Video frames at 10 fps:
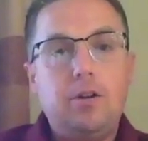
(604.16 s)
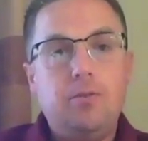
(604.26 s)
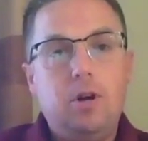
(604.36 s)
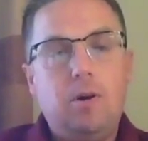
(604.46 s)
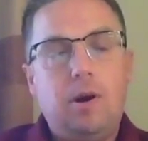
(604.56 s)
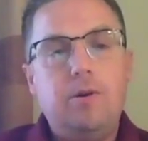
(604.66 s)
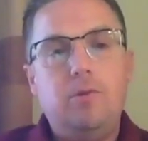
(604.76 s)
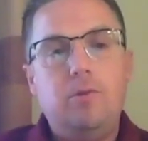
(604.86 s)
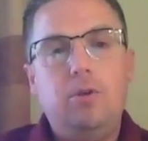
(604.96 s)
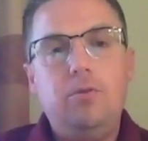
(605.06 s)
flow.
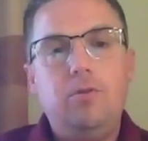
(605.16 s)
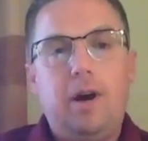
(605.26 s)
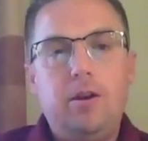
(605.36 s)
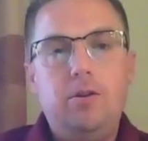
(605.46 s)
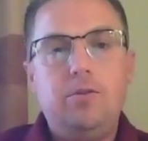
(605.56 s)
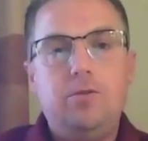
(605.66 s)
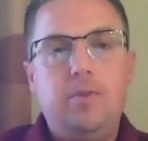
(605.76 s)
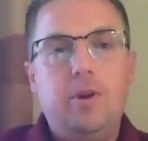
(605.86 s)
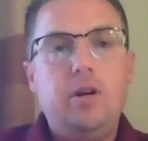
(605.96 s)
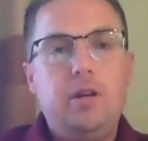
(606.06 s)
However, loan to value
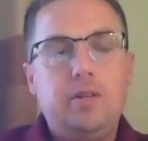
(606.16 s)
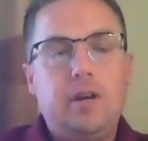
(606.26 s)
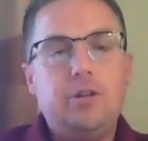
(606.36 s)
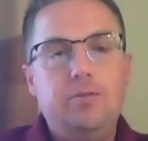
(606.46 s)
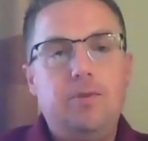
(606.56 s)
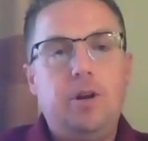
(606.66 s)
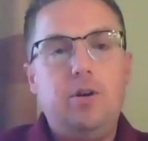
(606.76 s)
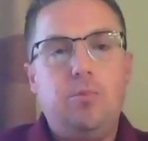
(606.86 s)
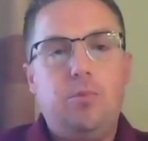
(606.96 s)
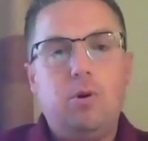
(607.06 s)
is actually very
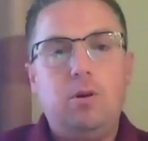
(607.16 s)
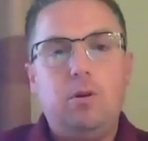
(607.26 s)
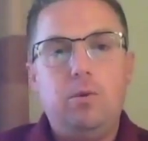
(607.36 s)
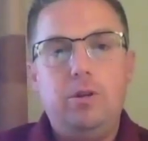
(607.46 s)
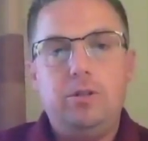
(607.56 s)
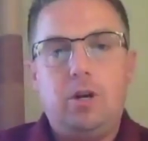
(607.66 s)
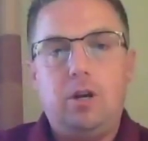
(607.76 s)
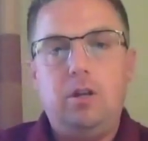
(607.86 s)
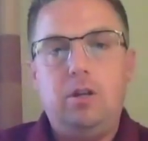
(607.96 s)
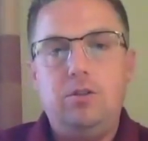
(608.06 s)
important when you're
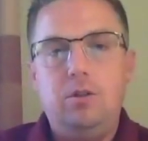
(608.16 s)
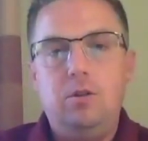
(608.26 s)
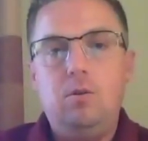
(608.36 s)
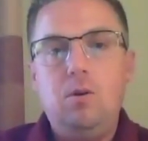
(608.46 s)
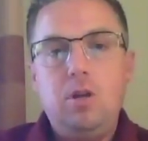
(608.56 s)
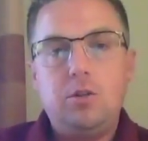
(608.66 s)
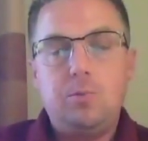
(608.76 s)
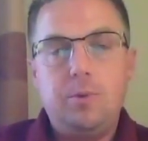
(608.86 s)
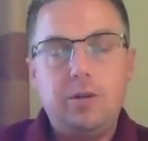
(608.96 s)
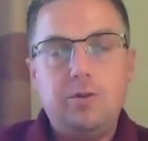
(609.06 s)
talking to
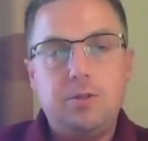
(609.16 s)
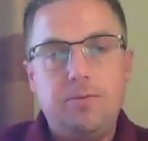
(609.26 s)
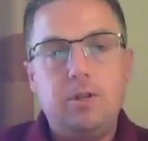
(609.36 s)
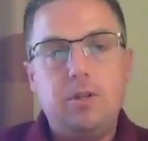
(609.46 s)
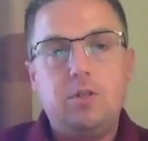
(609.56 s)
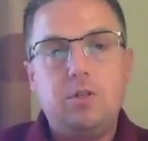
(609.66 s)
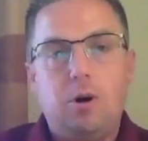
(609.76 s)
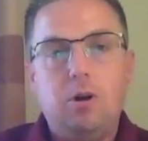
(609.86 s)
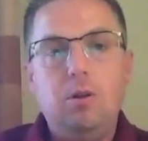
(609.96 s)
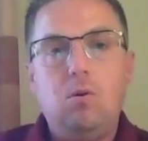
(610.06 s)
specifically
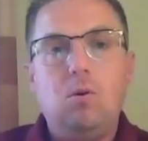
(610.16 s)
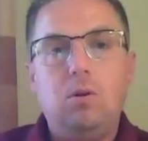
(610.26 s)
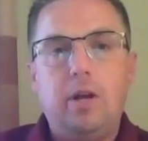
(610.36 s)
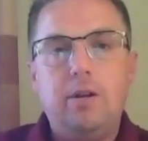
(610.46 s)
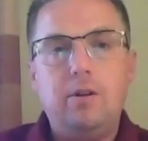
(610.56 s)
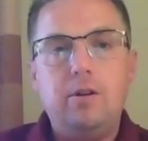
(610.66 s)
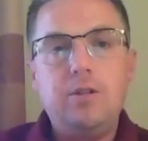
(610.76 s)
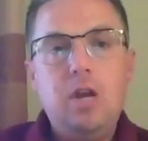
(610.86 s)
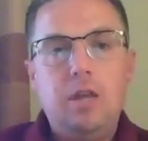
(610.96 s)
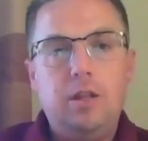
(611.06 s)
small local lenders.
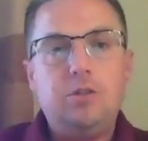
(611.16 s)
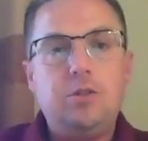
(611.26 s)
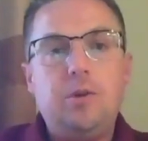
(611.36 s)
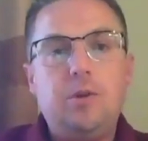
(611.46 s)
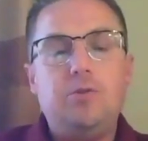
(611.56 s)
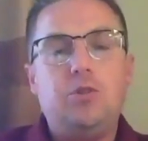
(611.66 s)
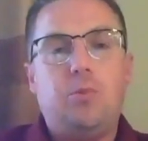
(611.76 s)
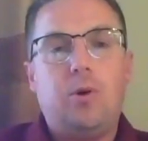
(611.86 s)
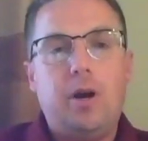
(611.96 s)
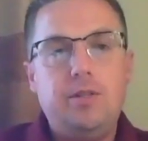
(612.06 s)
This is something I was
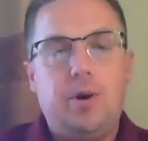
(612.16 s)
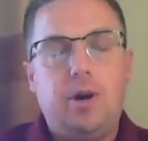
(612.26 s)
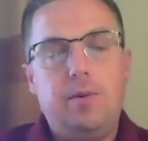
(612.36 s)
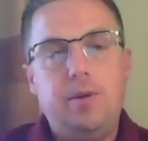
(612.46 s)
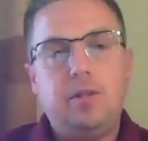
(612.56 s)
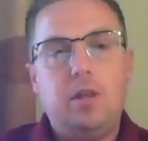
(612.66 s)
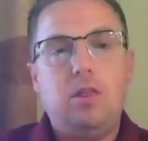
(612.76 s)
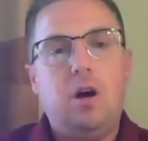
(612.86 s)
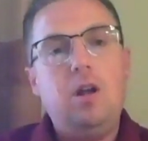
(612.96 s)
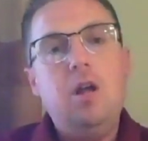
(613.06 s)
surprised by because I
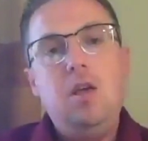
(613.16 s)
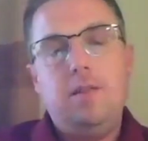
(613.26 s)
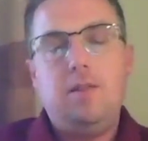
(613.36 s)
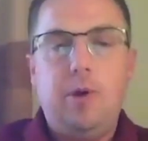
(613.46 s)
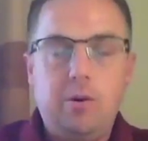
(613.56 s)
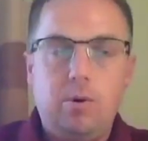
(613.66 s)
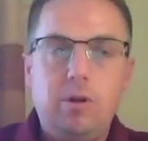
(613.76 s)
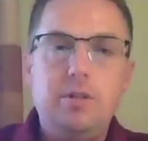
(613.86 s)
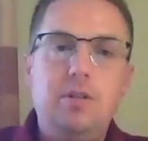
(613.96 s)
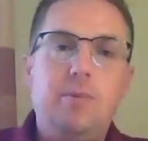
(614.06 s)
thought that the bank wanted
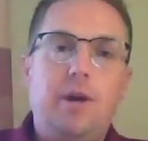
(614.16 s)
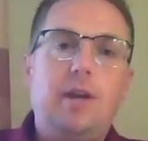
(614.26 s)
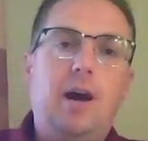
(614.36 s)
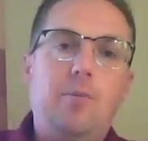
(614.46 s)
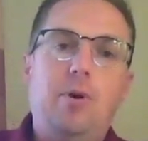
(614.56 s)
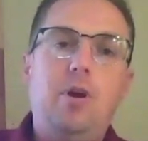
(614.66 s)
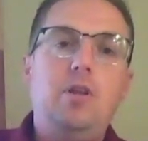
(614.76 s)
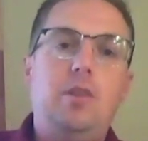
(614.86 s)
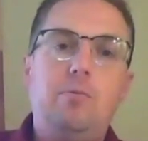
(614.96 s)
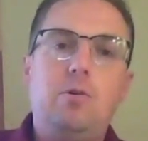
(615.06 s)
to see my cap
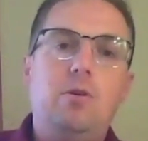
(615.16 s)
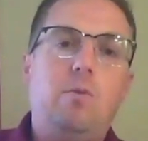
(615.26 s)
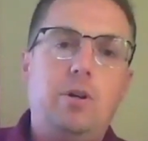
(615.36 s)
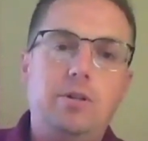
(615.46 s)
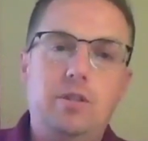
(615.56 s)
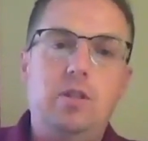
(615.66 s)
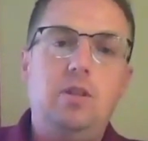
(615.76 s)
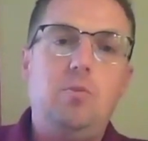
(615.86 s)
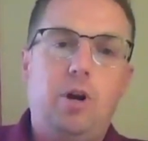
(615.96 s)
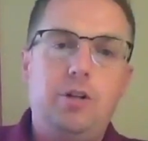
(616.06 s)
rate. They were going to want to see that
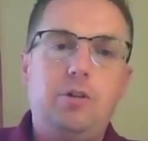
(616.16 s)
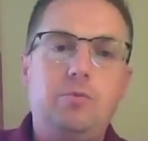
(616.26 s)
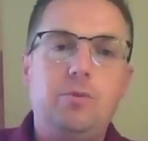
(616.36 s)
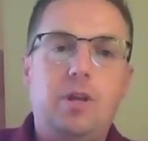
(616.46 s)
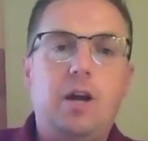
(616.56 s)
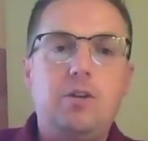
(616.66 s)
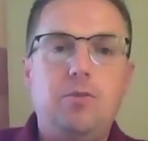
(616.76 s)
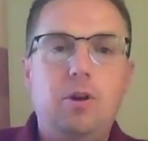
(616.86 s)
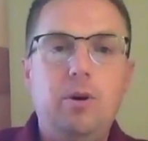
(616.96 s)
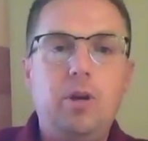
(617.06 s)
the project was cash
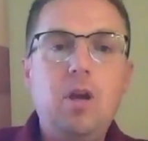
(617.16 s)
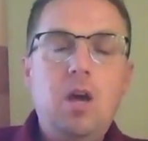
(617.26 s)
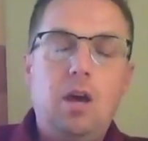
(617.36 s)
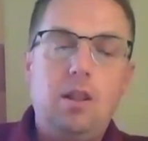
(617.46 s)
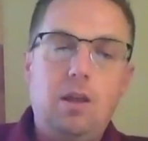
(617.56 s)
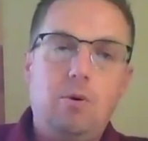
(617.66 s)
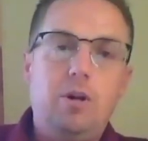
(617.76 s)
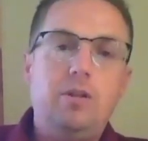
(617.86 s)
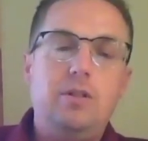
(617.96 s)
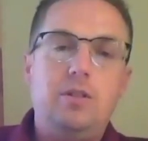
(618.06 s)
flowing, and they
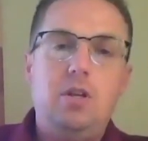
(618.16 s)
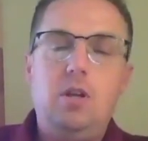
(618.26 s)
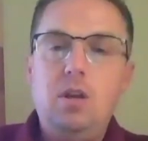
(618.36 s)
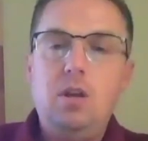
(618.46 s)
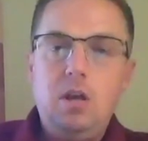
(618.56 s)
wanted to see,